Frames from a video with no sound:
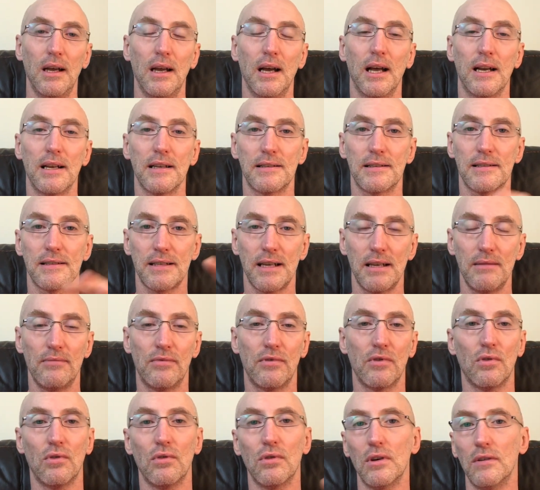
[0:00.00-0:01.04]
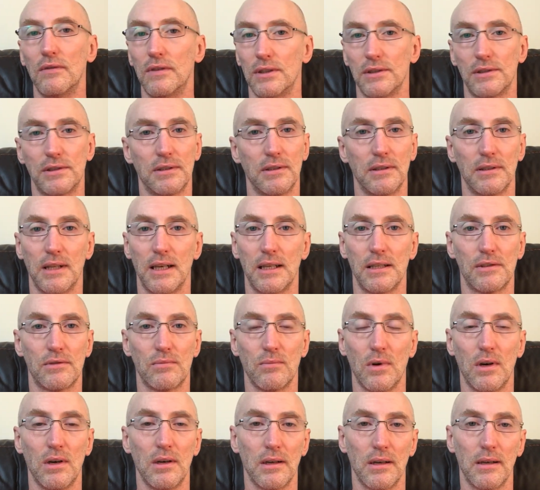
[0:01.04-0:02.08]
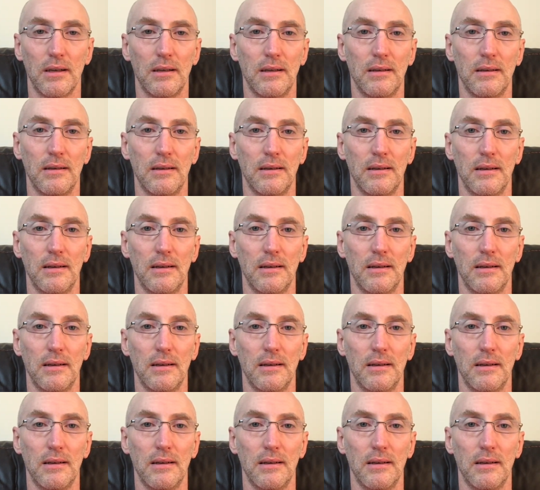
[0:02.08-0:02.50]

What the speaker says: And it's the same for all of us. That's why